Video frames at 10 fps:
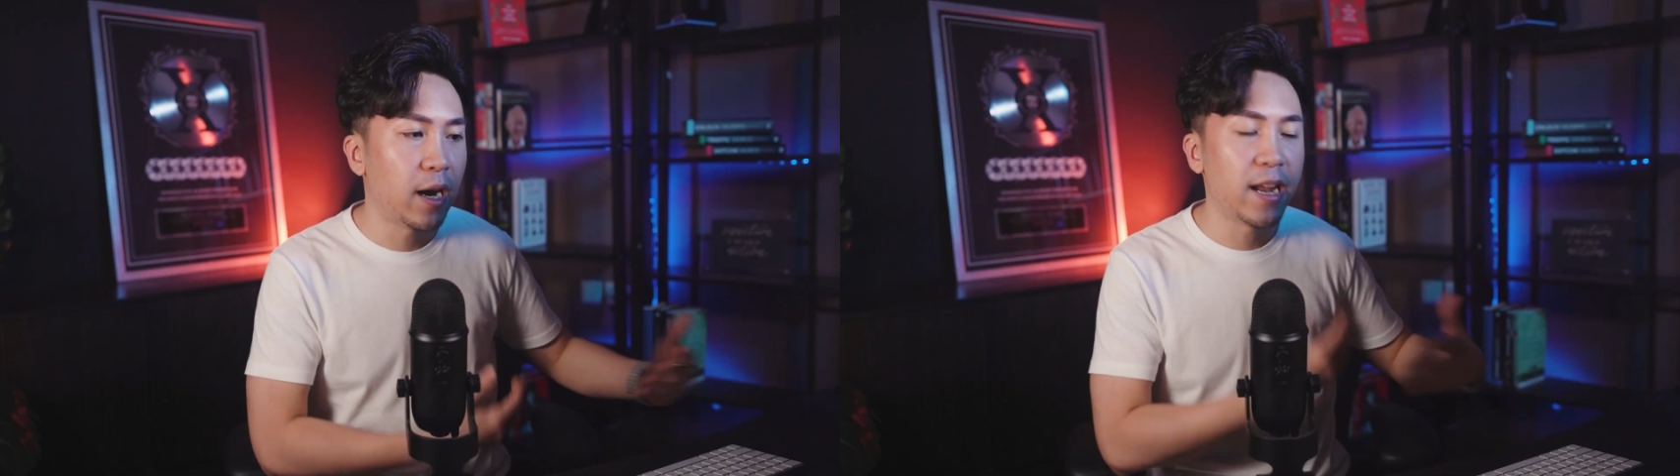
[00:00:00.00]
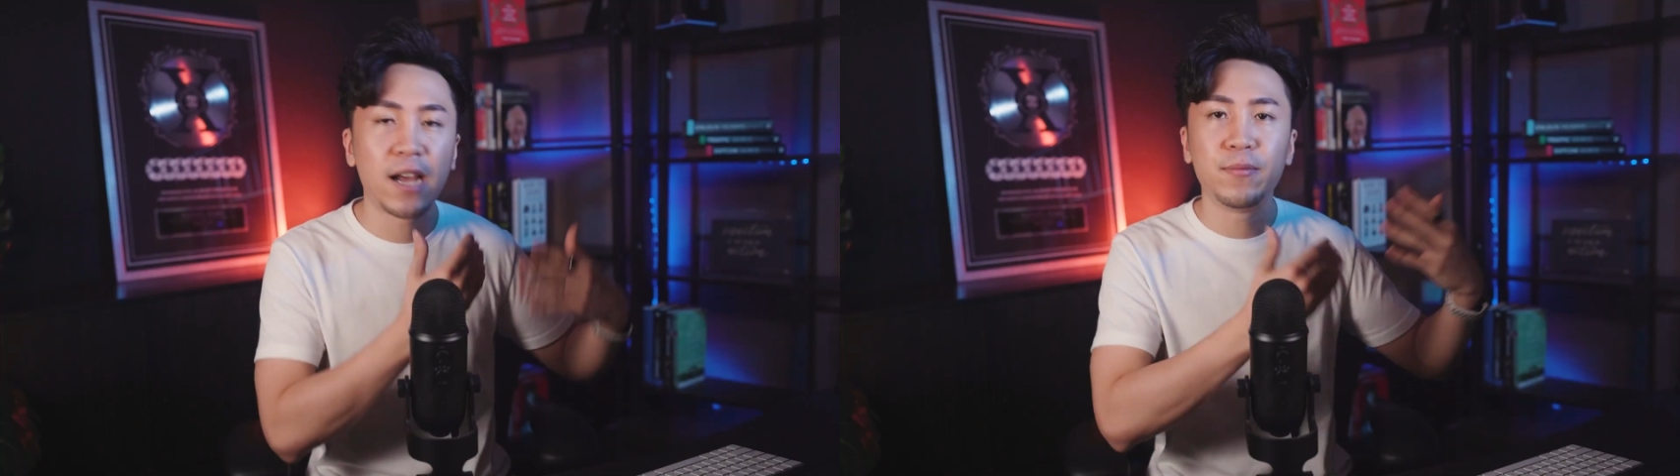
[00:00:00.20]

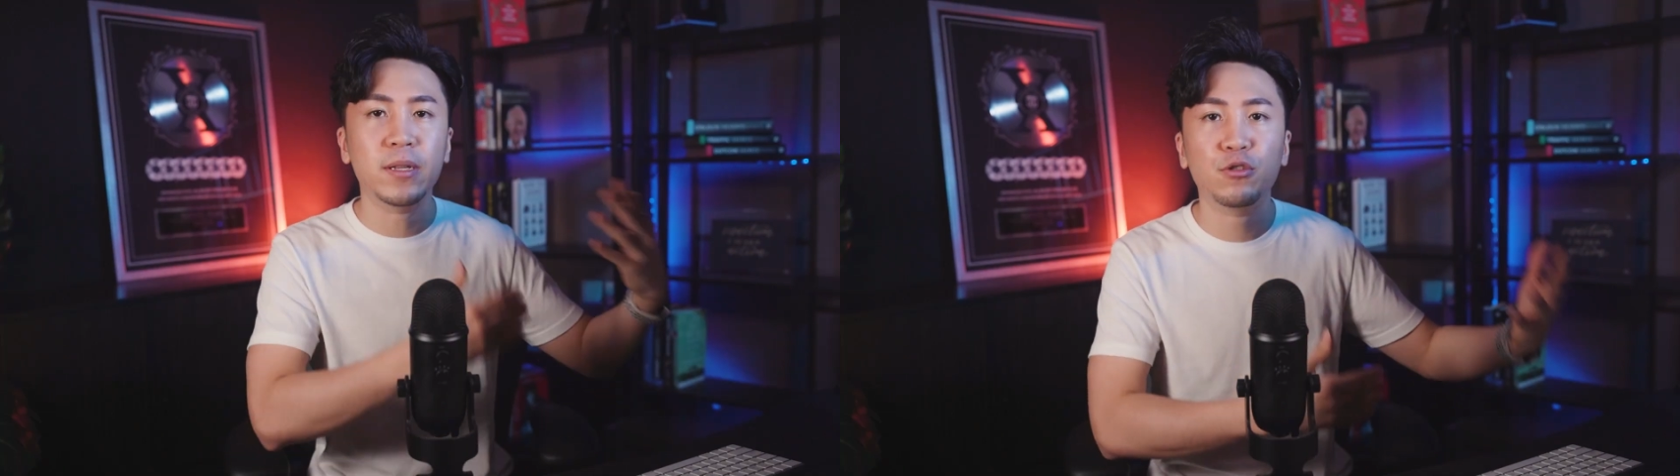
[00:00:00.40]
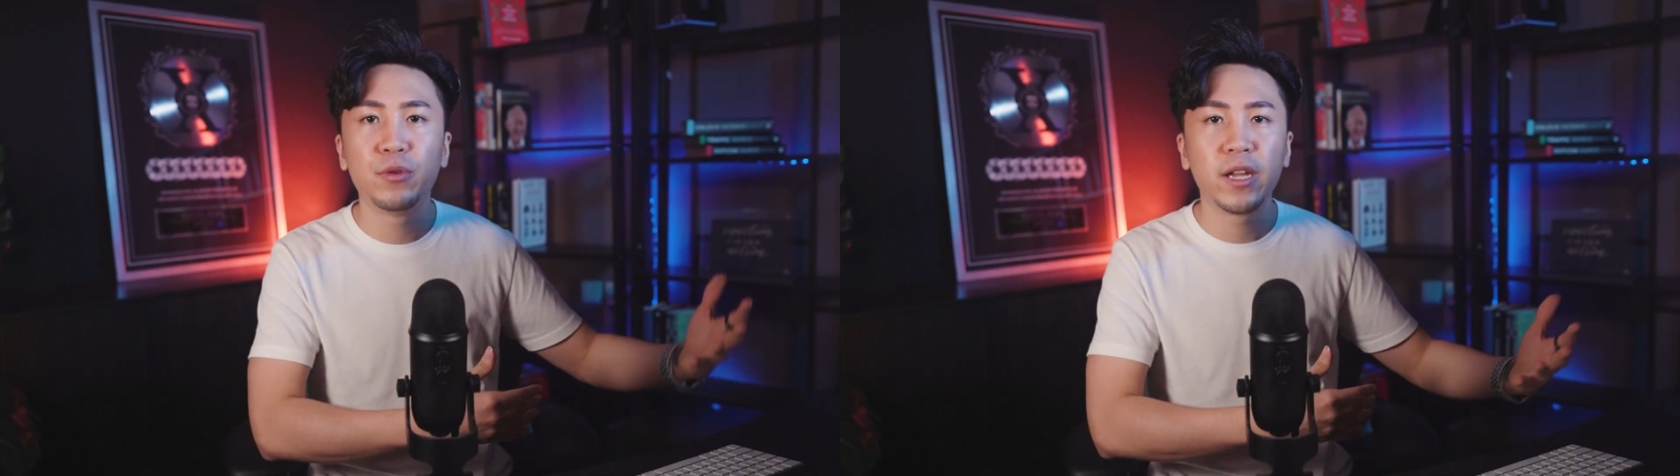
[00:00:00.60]
And I have
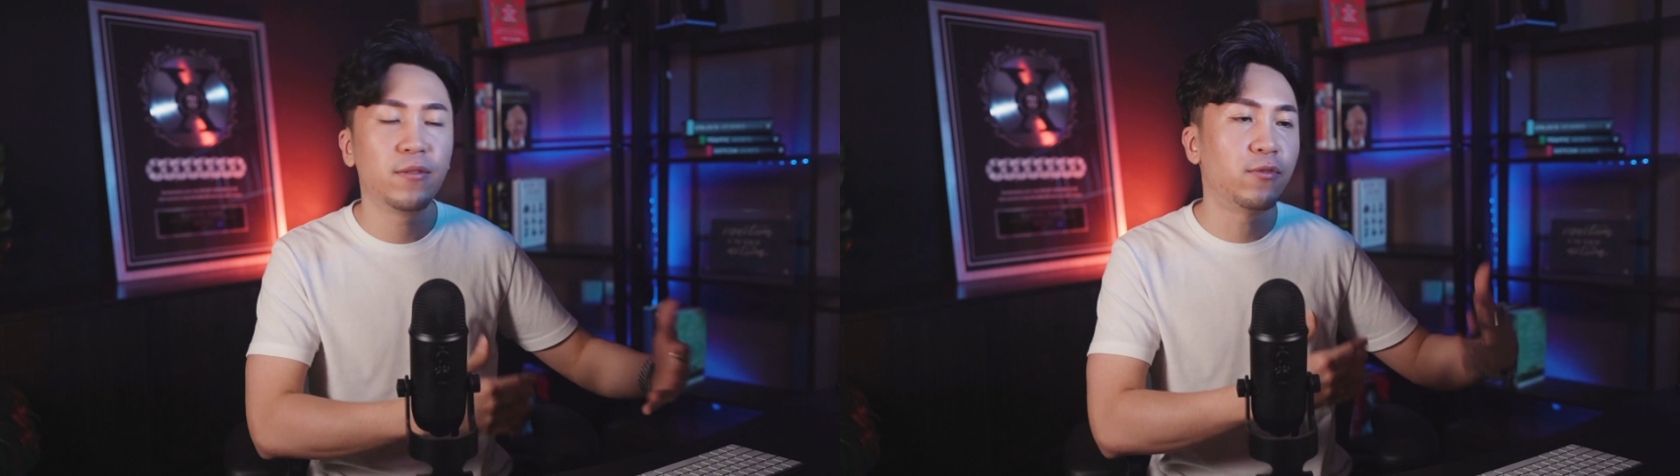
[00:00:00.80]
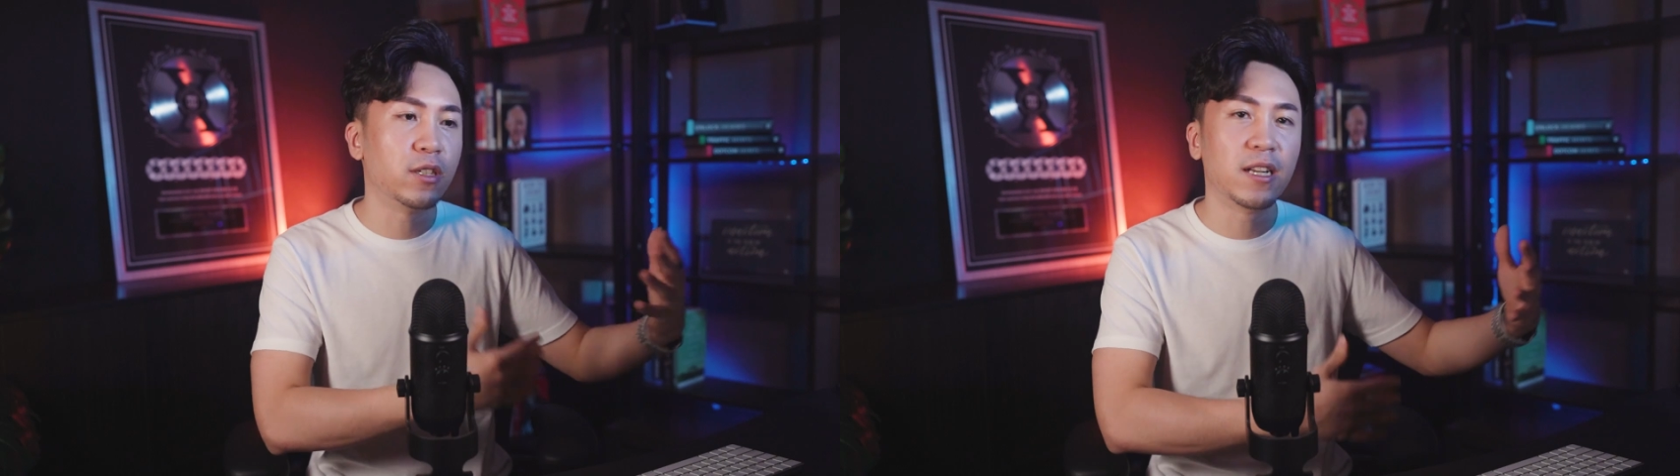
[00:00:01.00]
been doing
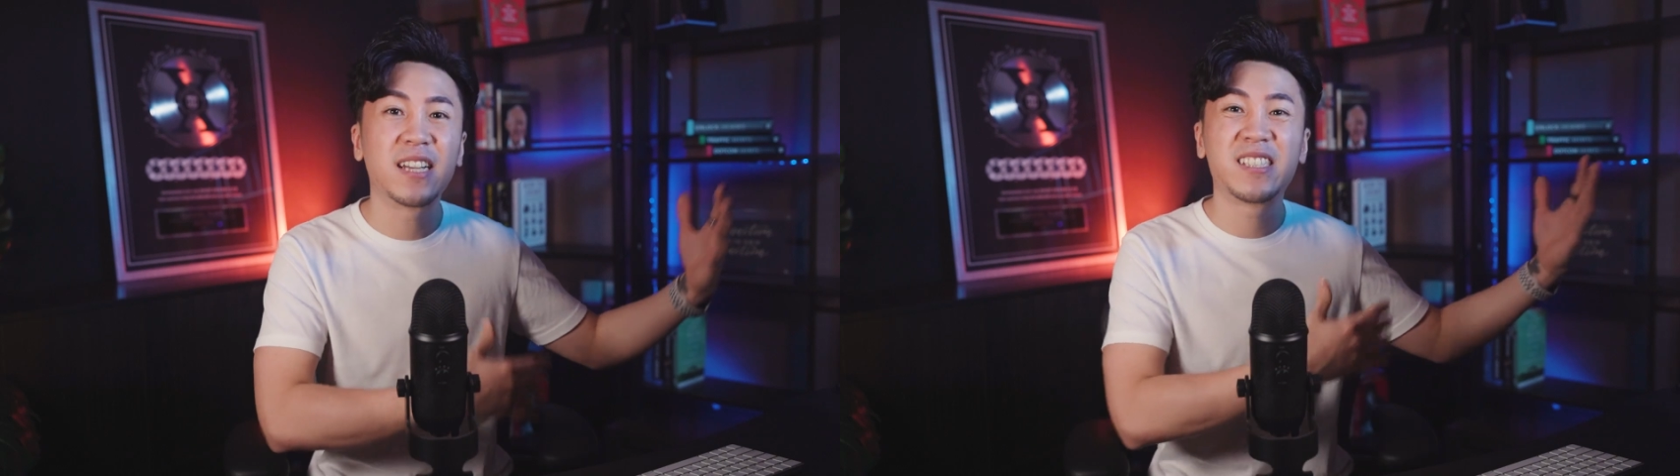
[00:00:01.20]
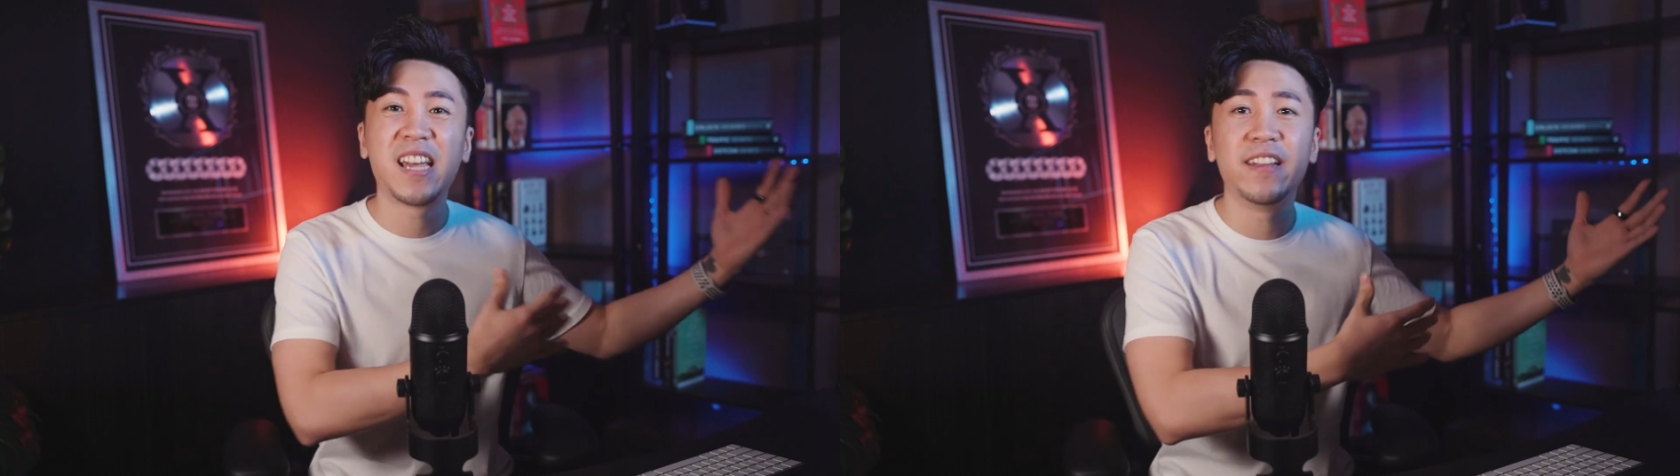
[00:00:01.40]
it for the
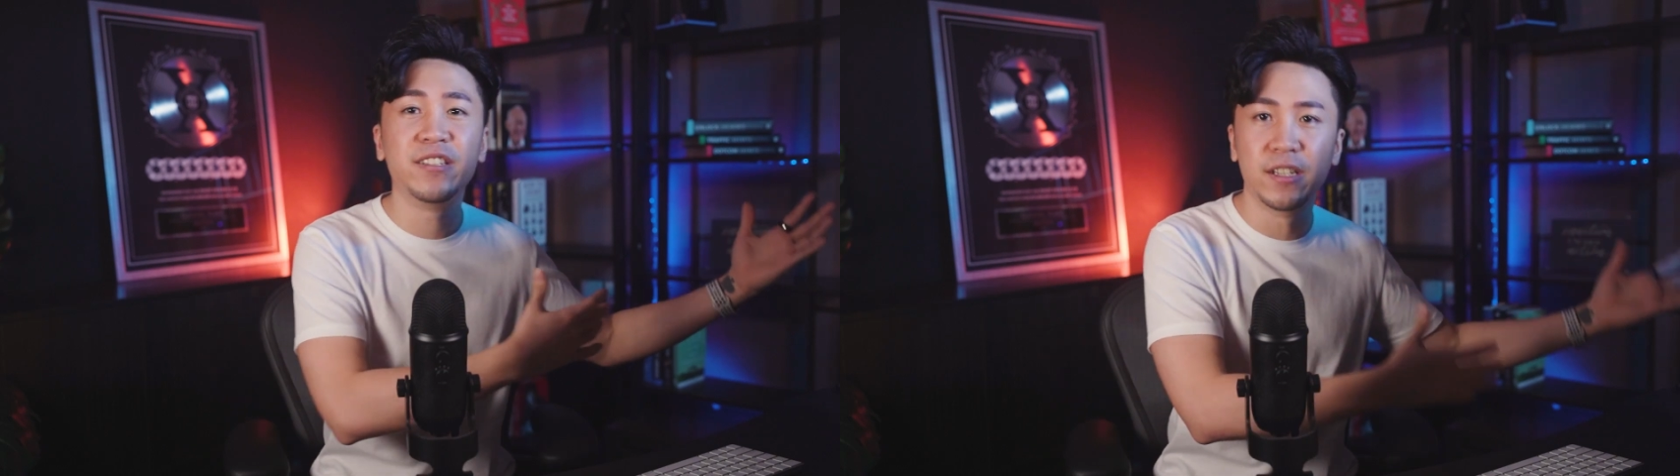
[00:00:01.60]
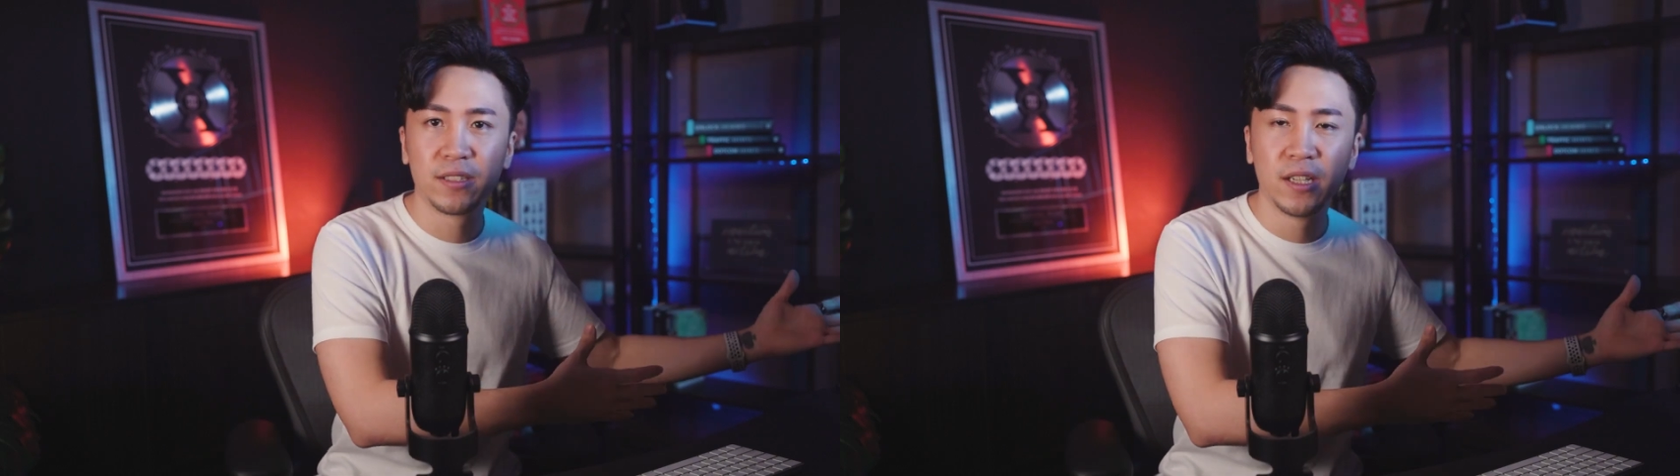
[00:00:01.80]
last 10
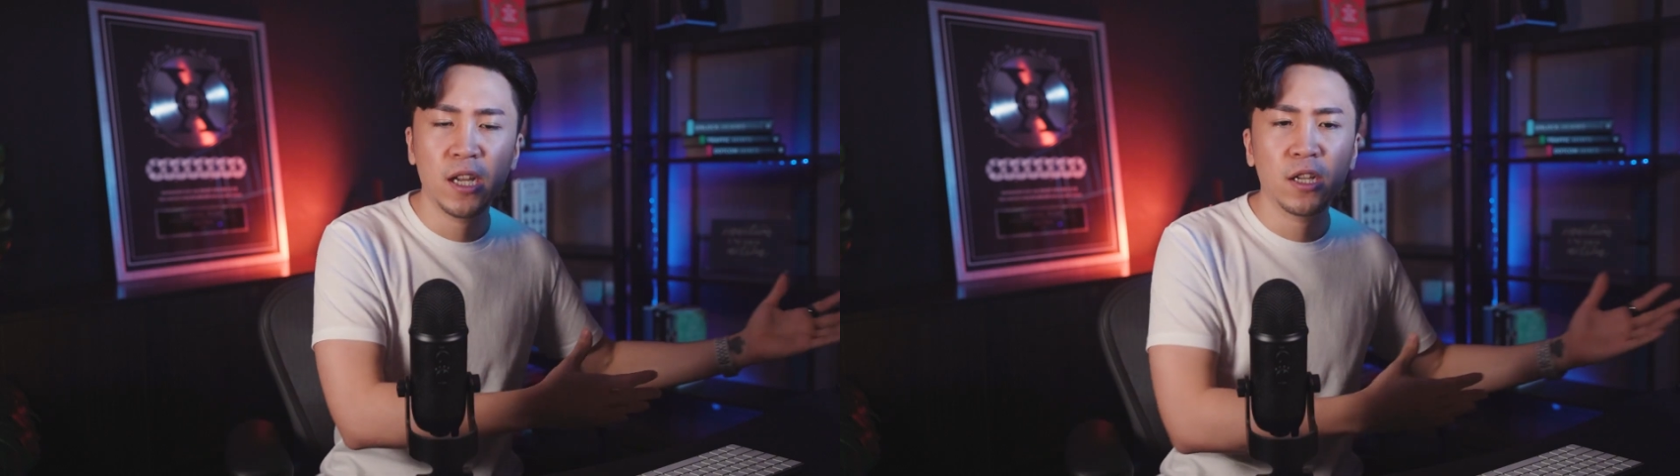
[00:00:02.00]
years.